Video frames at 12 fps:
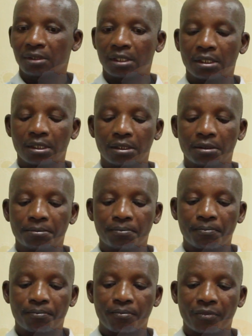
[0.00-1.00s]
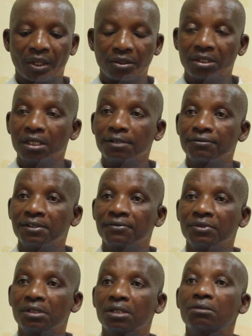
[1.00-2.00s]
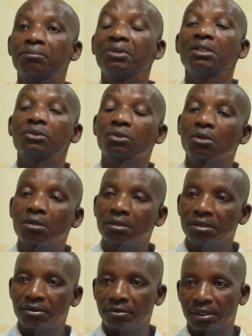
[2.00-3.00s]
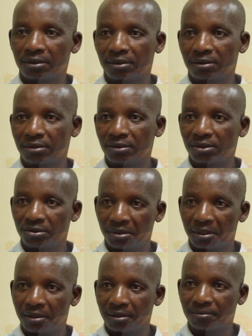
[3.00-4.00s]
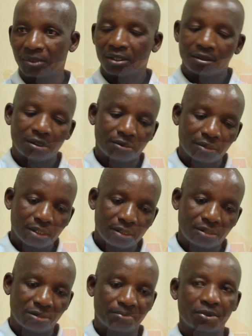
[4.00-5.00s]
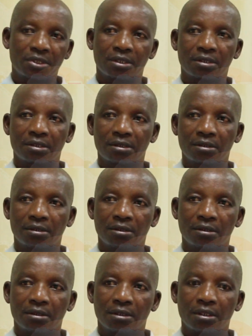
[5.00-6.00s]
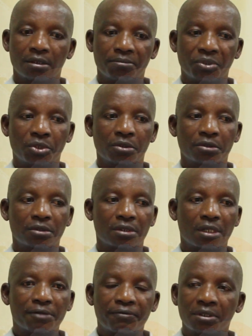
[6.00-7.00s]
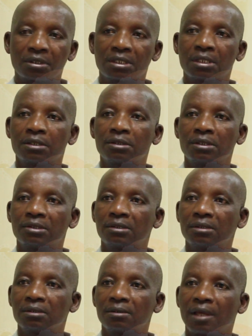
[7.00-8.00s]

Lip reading: the AfCFTA now brings all these regs together. Now, that is important because African countries